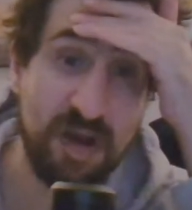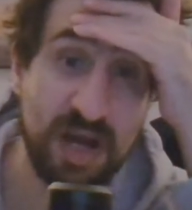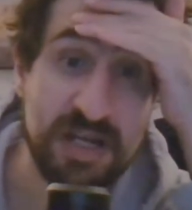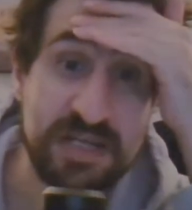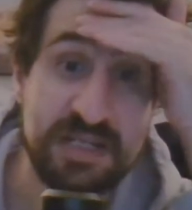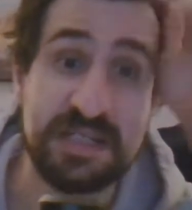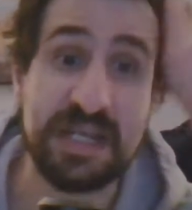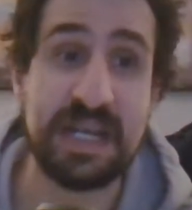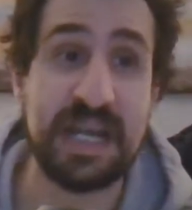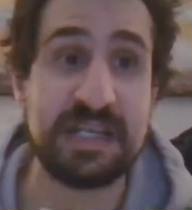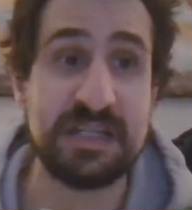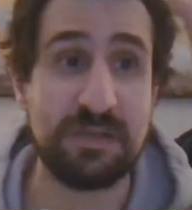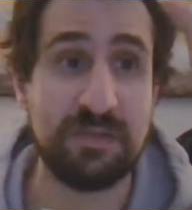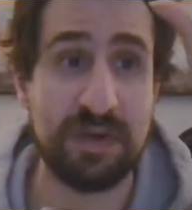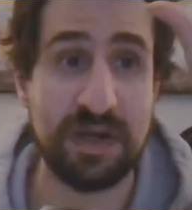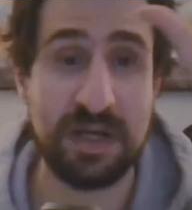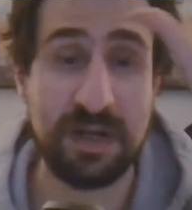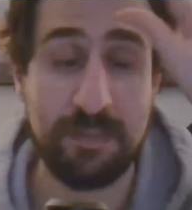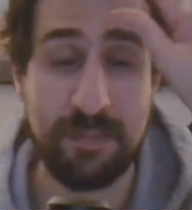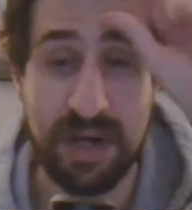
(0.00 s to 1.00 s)
Rollins did get the
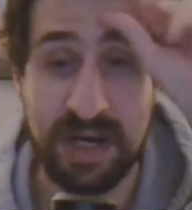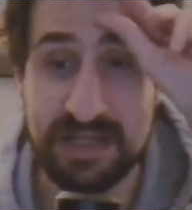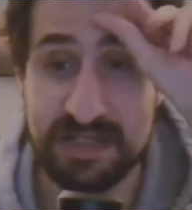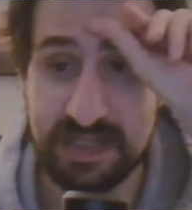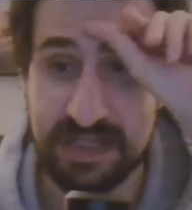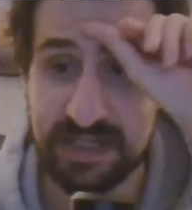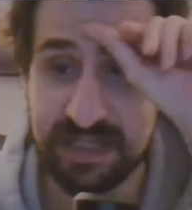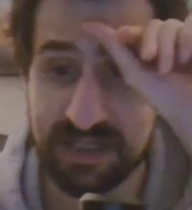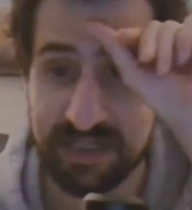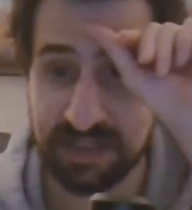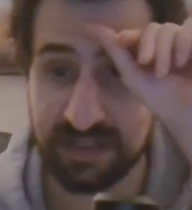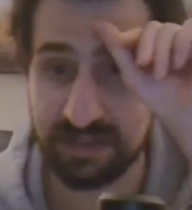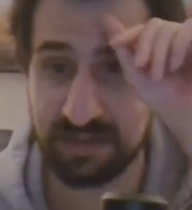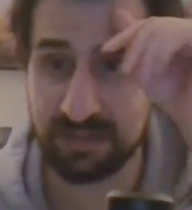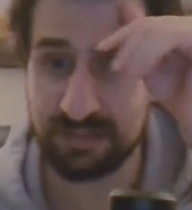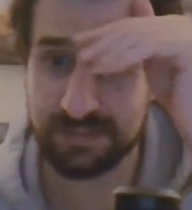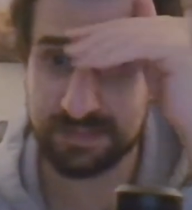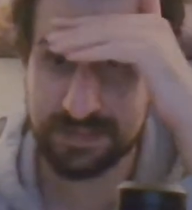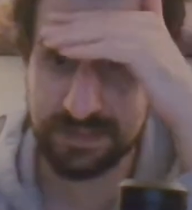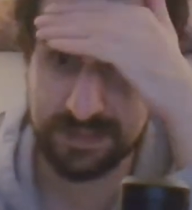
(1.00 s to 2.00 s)
win here by
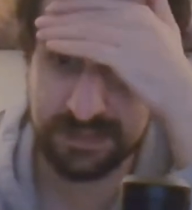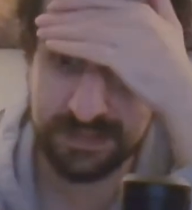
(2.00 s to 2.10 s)
DQ.